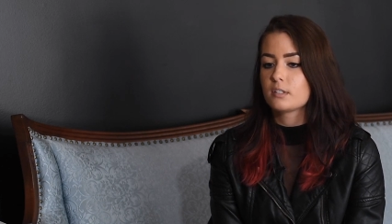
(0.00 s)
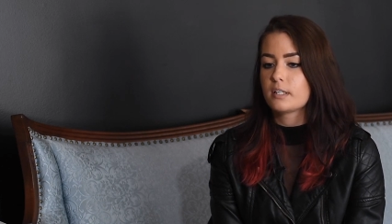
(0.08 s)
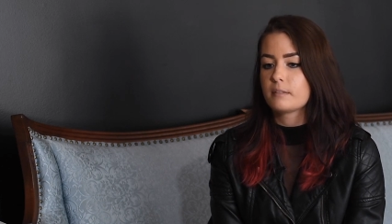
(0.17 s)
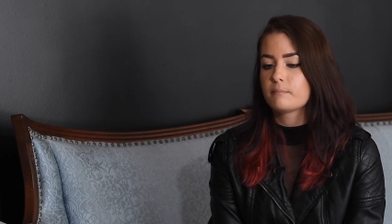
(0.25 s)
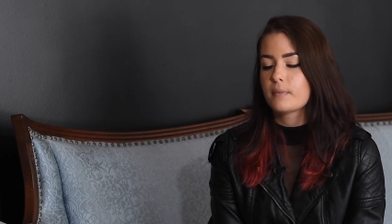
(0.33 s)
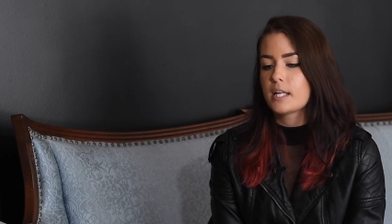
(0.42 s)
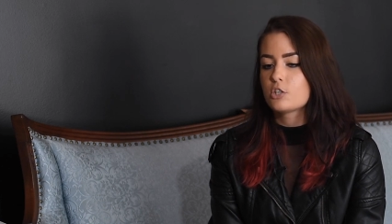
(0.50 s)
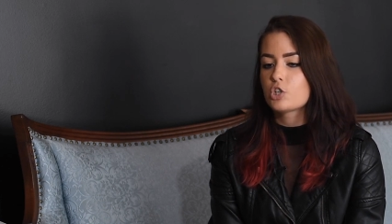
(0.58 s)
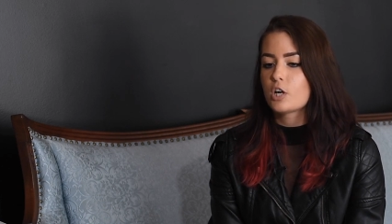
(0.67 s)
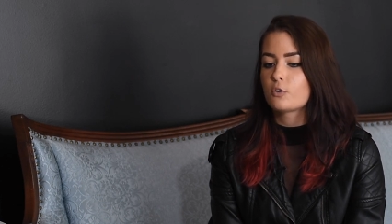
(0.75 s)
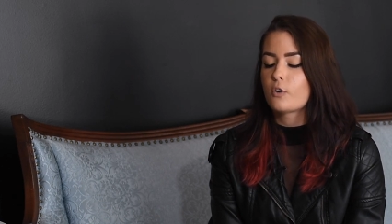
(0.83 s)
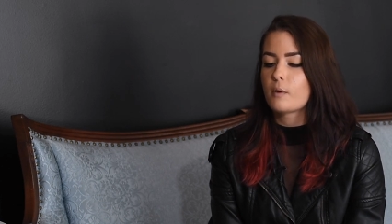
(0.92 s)
like in
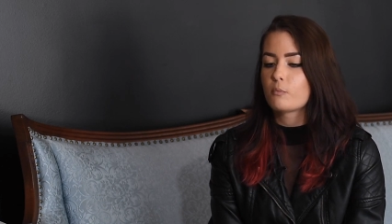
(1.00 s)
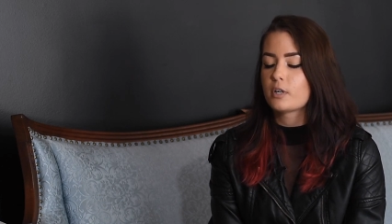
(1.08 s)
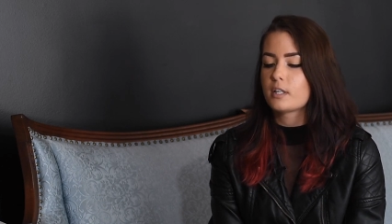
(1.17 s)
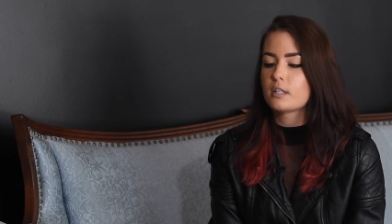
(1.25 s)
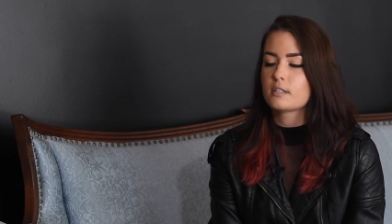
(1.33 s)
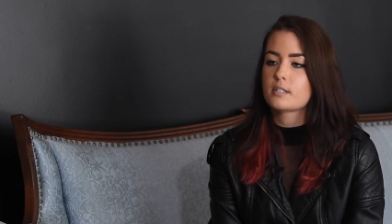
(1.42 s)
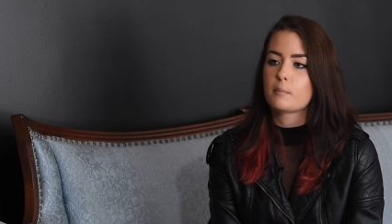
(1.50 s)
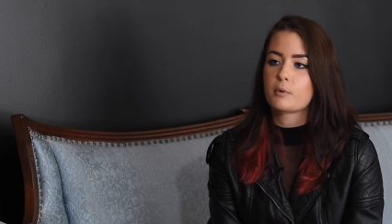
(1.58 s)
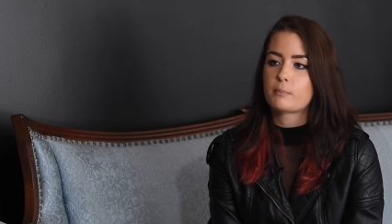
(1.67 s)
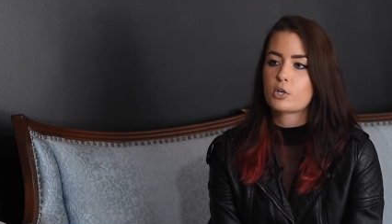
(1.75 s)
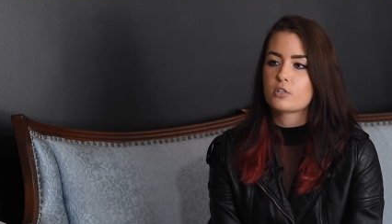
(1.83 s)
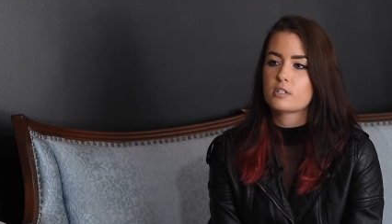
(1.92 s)
general, I'm really the type
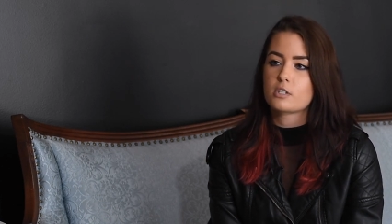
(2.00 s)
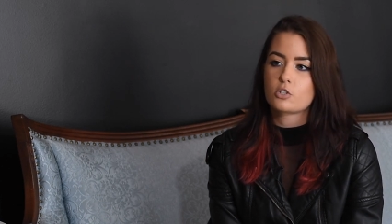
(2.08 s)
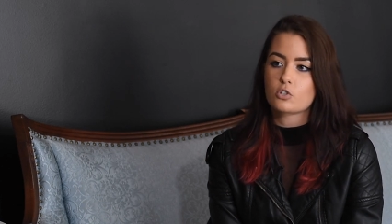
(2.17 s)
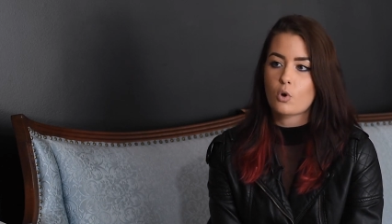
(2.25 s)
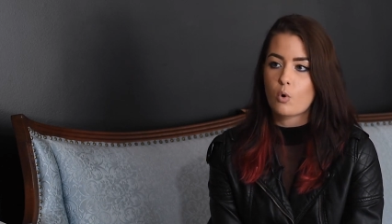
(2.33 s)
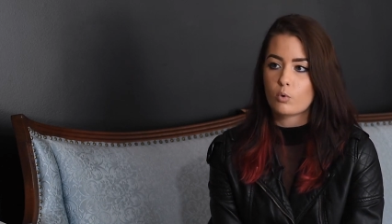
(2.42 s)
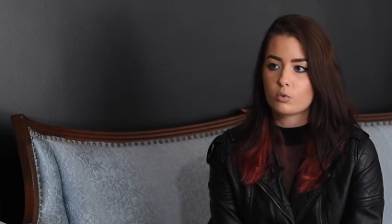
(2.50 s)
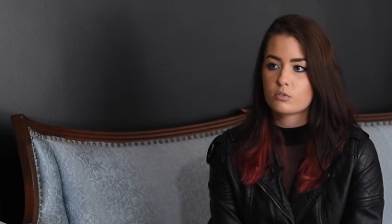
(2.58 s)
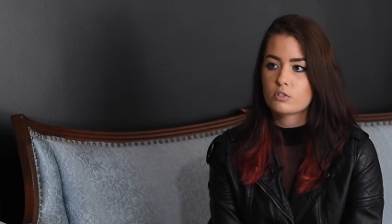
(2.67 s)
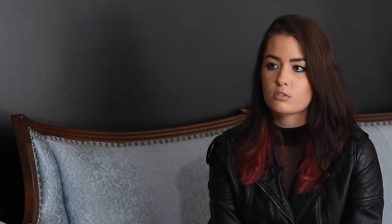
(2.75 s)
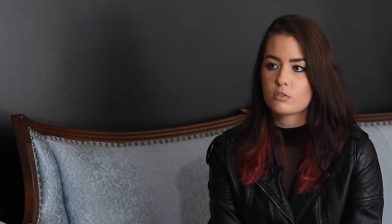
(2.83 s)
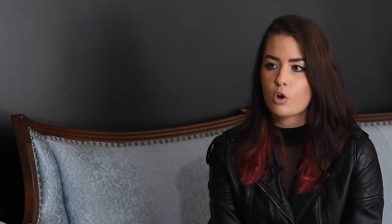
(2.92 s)
of person that just
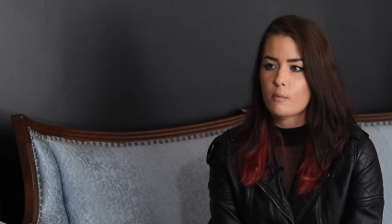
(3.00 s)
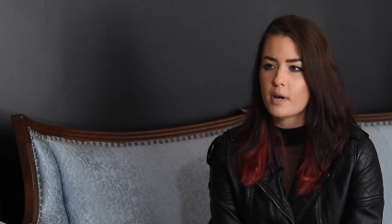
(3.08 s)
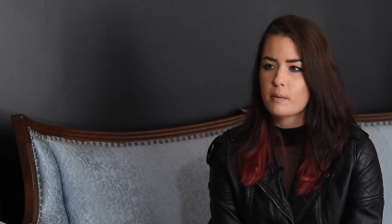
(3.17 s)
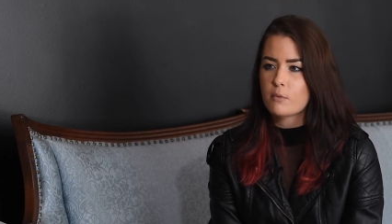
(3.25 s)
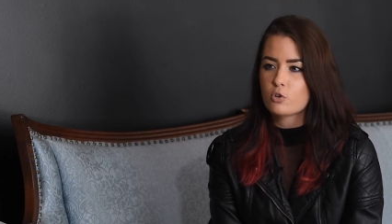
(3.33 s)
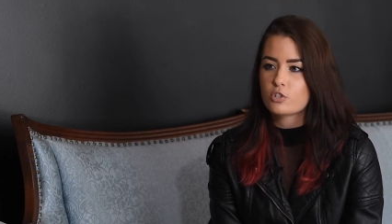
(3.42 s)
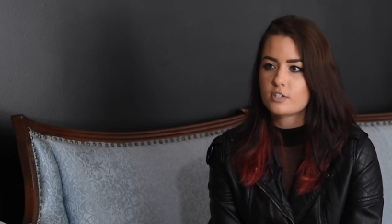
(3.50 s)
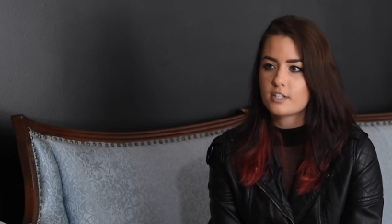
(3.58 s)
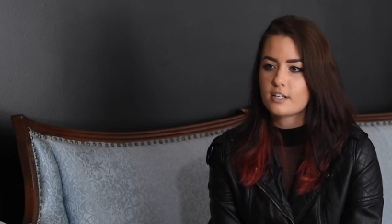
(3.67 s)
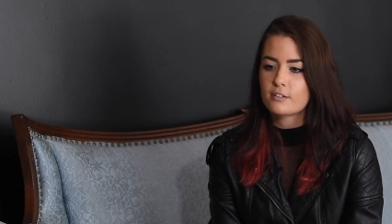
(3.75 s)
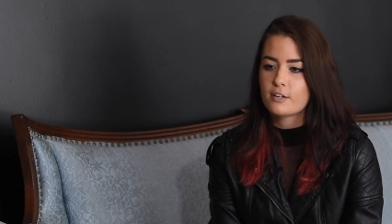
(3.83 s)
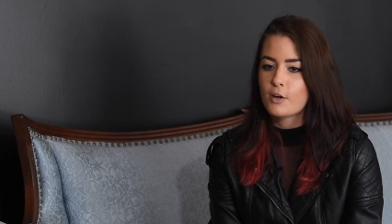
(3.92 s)
holds all my emotions
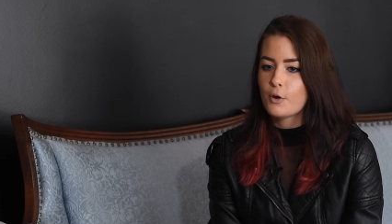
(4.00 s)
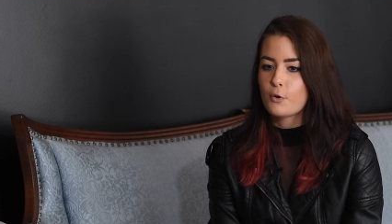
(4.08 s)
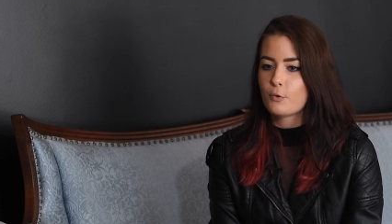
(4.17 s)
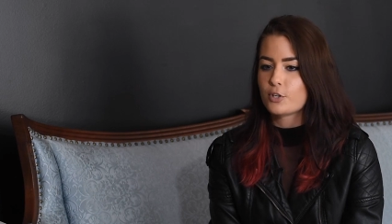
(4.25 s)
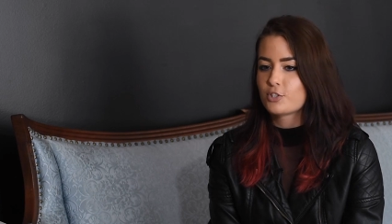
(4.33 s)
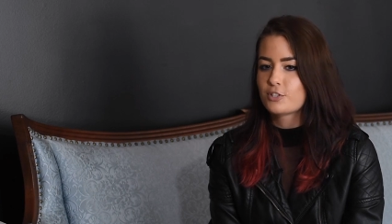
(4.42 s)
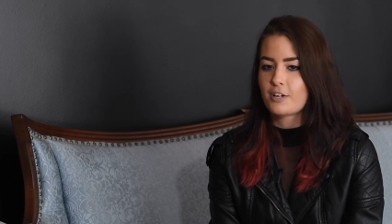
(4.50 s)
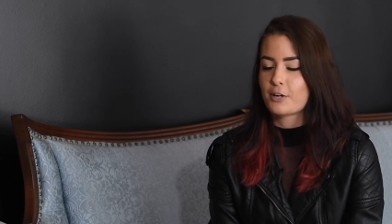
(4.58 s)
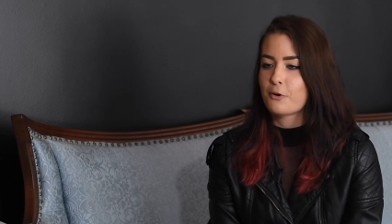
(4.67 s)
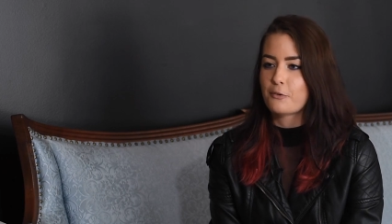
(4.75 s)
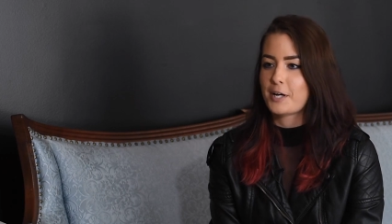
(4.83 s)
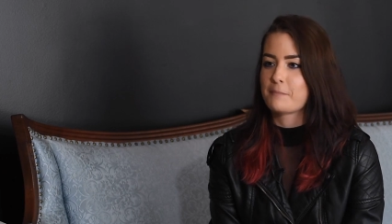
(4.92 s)
in, which I
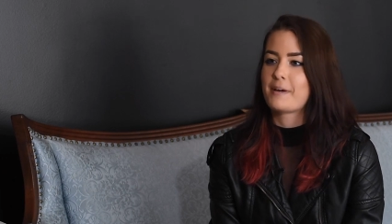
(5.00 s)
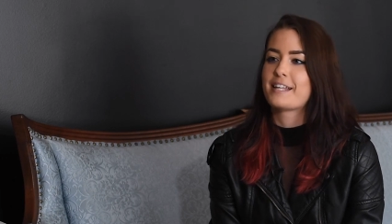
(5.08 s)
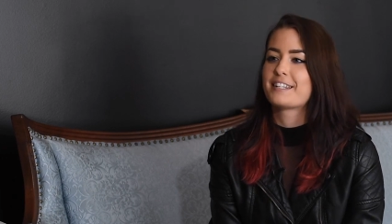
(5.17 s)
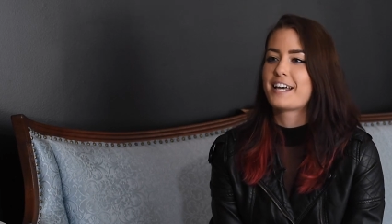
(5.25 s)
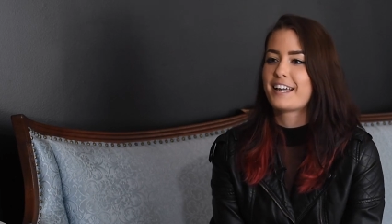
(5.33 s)
don't recommend.